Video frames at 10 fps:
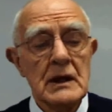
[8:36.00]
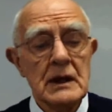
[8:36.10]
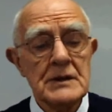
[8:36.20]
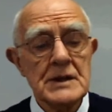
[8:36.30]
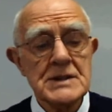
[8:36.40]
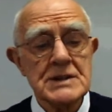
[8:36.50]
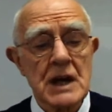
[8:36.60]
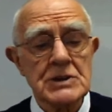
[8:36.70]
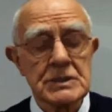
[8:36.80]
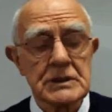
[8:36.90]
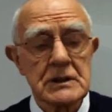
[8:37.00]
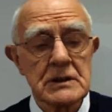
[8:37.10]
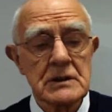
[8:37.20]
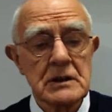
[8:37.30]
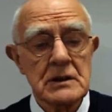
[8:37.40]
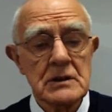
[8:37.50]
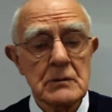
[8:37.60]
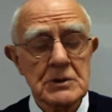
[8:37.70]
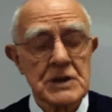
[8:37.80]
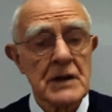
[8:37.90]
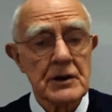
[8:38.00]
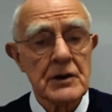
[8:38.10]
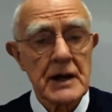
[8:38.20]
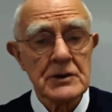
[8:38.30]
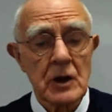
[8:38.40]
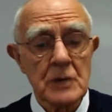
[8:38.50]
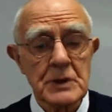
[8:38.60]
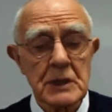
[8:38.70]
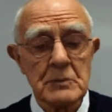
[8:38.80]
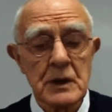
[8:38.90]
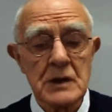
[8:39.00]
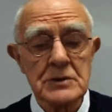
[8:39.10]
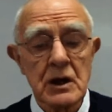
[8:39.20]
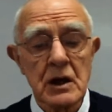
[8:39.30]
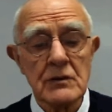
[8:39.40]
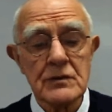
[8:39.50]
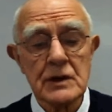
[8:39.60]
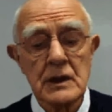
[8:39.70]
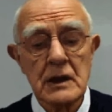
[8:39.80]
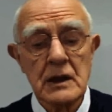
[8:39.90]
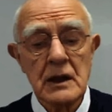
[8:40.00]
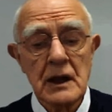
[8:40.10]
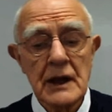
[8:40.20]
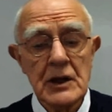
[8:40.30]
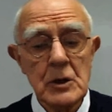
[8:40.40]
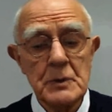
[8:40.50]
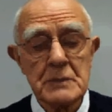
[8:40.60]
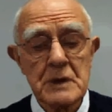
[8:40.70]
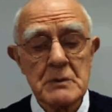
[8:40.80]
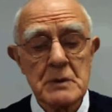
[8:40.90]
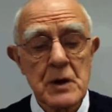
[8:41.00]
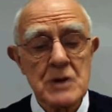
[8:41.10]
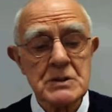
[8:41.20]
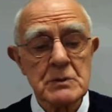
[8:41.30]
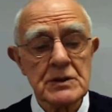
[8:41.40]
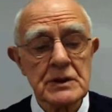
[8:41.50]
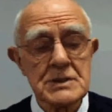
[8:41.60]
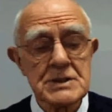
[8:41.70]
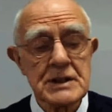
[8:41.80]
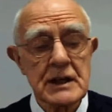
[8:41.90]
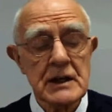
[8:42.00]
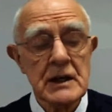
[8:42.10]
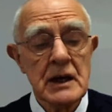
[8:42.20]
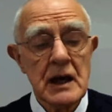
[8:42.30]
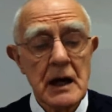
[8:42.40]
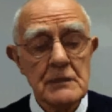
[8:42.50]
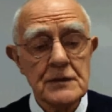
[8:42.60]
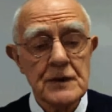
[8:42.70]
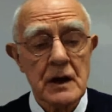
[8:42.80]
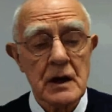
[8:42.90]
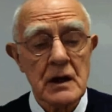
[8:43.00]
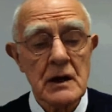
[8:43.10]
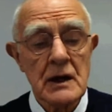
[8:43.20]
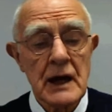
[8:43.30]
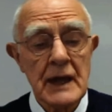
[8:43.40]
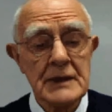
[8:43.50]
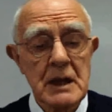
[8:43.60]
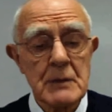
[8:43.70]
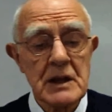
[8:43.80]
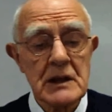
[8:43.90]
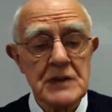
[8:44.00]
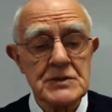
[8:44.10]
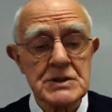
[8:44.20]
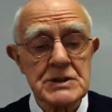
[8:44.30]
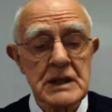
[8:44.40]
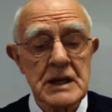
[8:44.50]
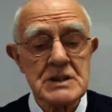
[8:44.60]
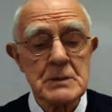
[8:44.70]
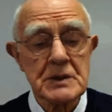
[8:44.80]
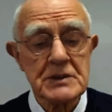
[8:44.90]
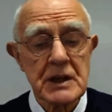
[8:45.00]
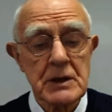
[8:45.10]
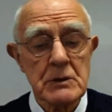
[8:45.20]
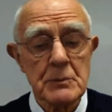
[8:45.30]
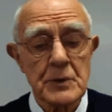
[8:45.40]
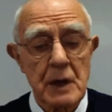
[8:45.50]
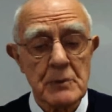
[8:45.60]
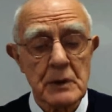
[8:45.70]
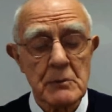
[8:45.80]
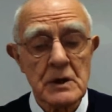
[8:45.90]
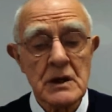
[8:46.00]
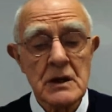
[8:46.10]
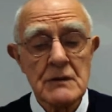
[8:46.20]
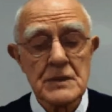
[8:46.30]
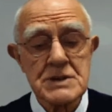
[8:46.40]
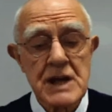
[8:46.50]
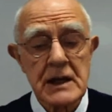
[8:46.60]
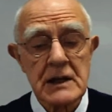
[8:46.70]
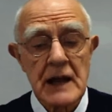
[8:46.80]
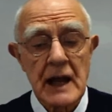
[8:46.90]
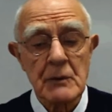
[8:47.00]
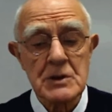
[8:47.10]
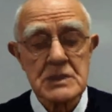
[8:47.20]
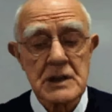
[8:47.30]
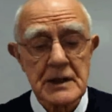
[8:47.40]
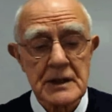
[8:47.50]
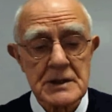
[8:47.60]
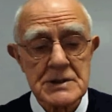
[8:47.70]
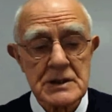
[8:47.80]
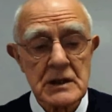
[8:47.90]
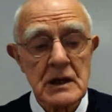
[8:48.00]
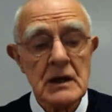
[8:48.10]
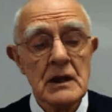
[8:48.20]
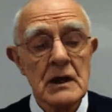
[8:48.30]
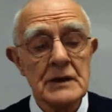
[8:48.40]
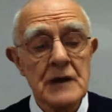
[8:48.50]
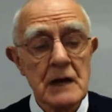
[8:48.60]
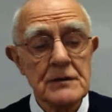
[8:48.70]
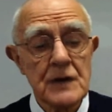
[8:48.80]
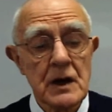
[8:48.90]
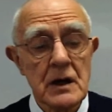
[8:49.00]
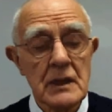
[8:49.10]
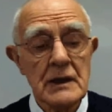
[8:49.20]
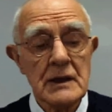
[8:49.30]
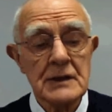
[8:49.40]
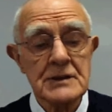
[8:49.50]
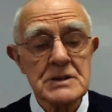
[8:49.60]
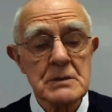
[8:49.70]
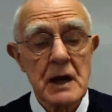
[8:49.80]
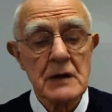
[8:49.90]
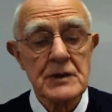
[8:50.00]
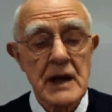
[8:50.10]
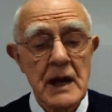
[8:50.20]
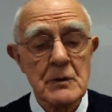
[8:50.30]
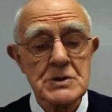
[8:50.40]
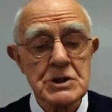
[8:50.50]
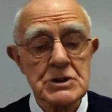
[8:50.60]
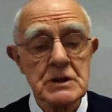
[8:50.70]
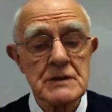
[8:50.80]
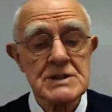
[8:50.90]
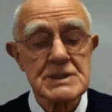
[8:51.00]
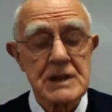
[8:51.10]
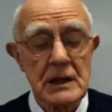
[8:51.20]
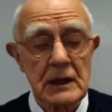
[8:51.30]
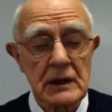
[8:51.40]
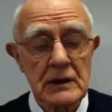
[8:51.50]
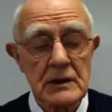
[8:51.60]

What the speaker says: In the discussion, which I regret not being part of, I hope it may be possible to consider how far academic literacy is a particular problem for second language learners, and how far it is about the acquisition of a skill,